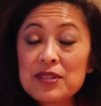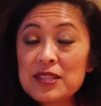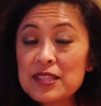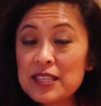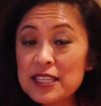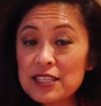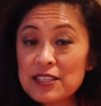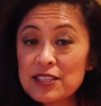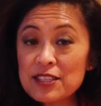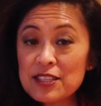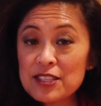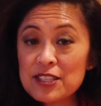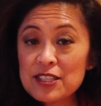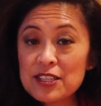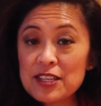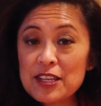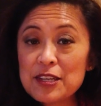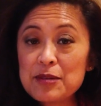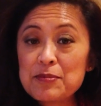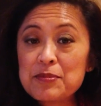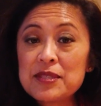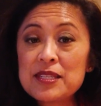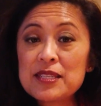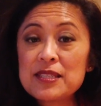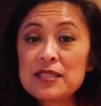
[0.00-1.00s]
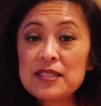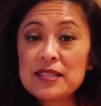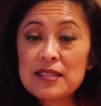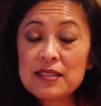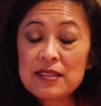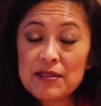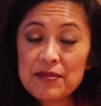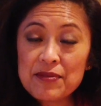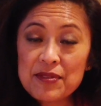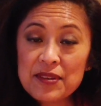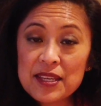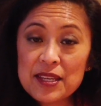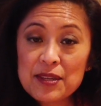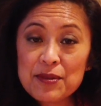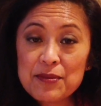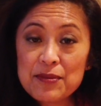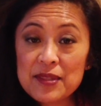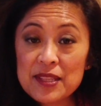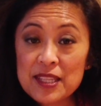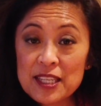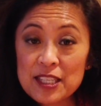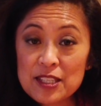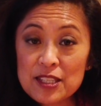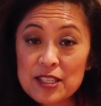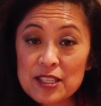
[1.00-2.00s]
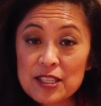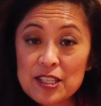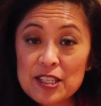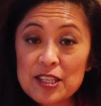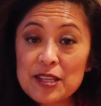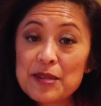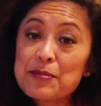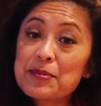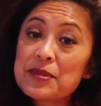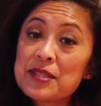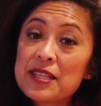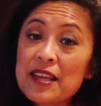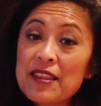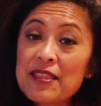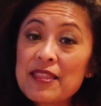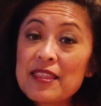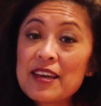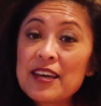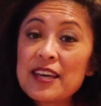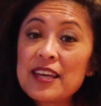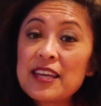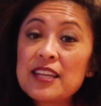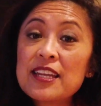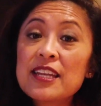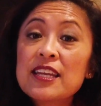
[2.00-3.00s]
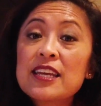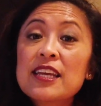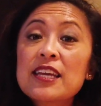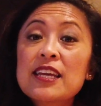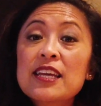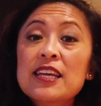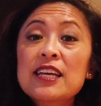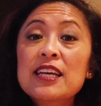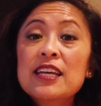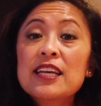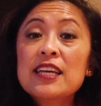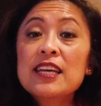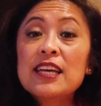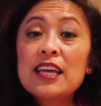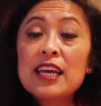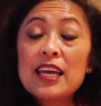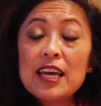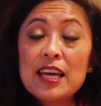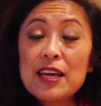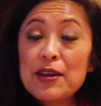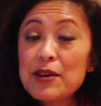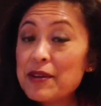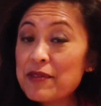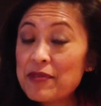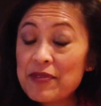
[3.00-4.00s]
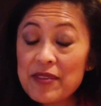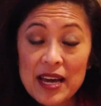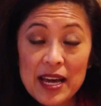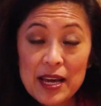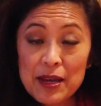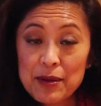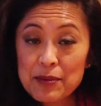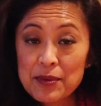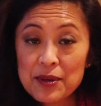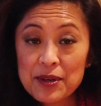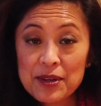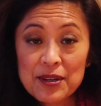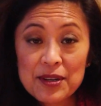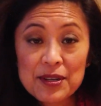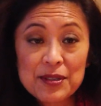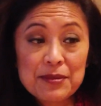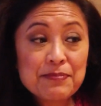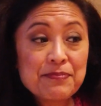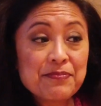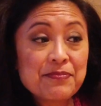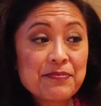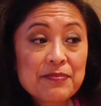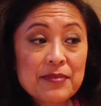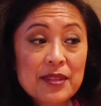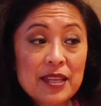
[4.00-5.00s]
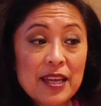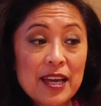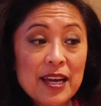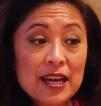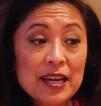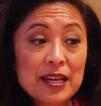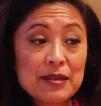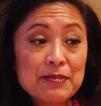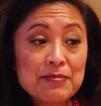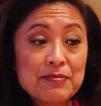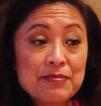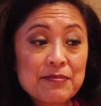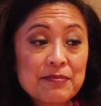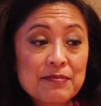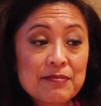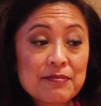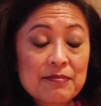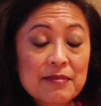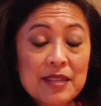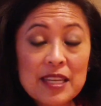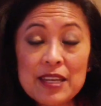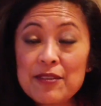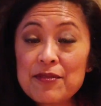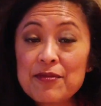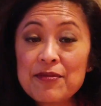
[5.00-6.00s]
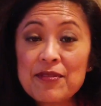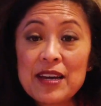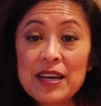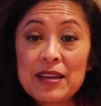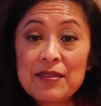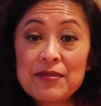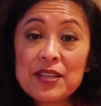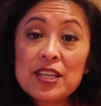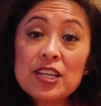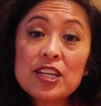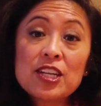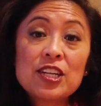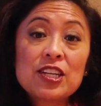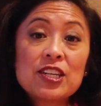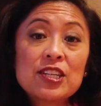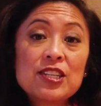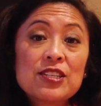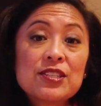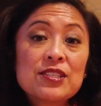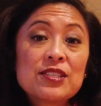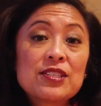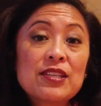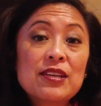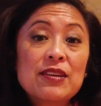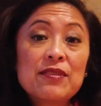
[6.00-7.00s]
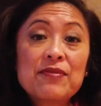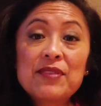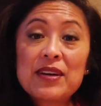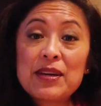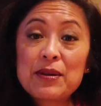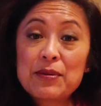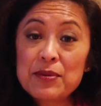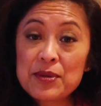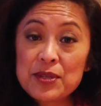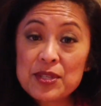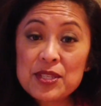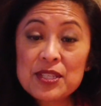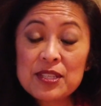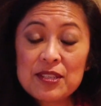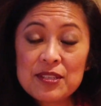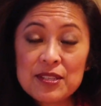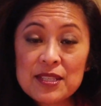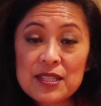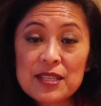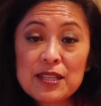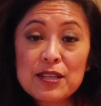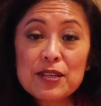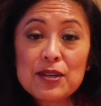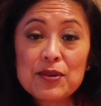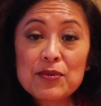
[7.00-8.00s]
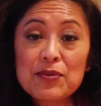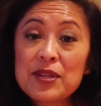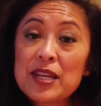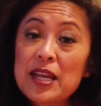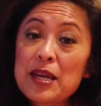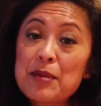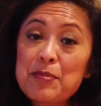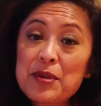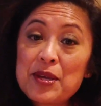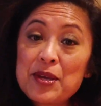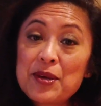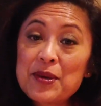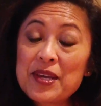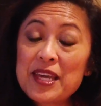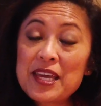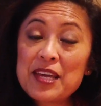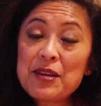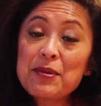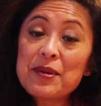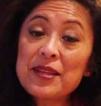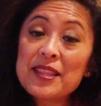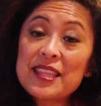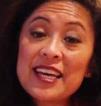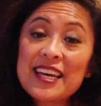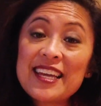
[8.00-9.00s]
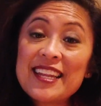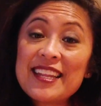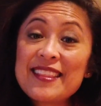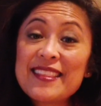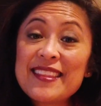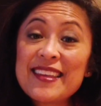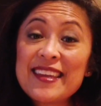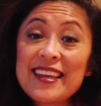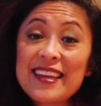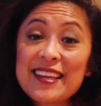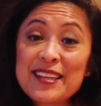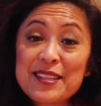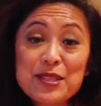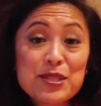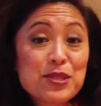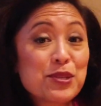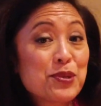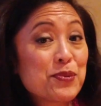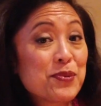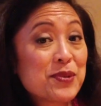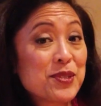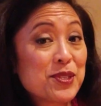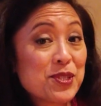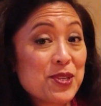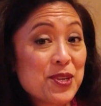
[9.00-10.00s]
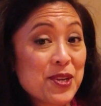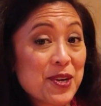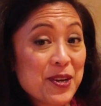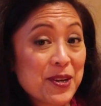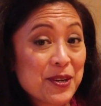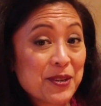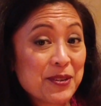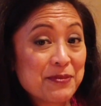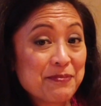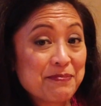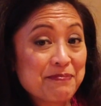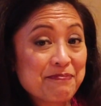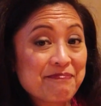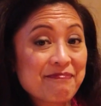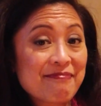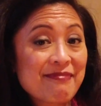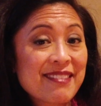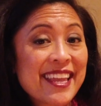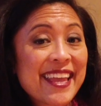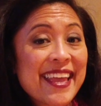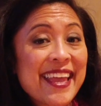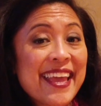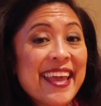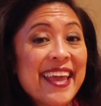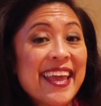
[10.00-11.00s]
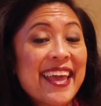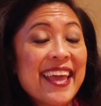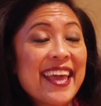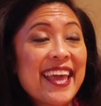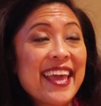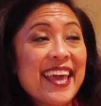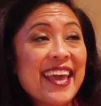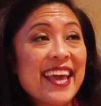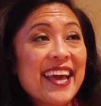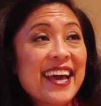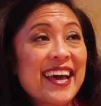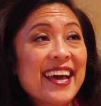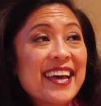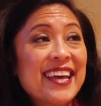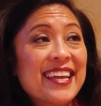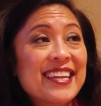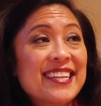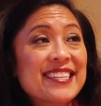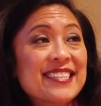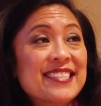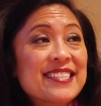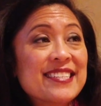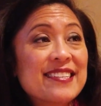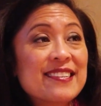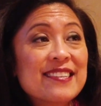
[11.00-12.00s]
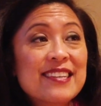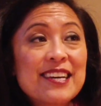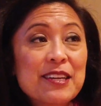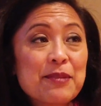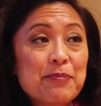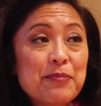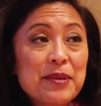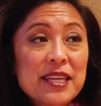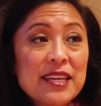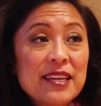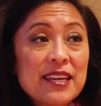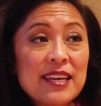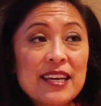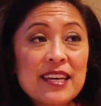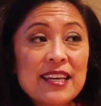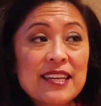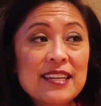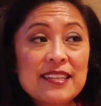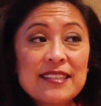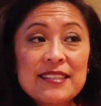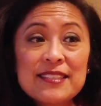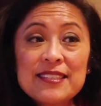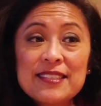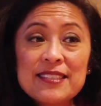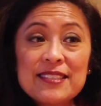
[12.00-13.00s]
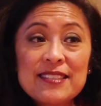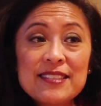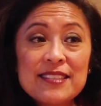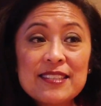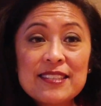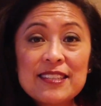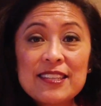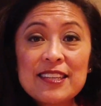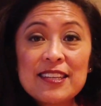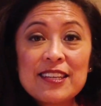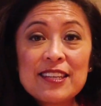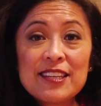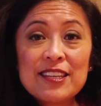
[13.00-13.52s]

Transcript: relationships and significant relationships, I thought, if I were in 5 years, if I were still single, would I be okay with that? And the answer was no. And not because,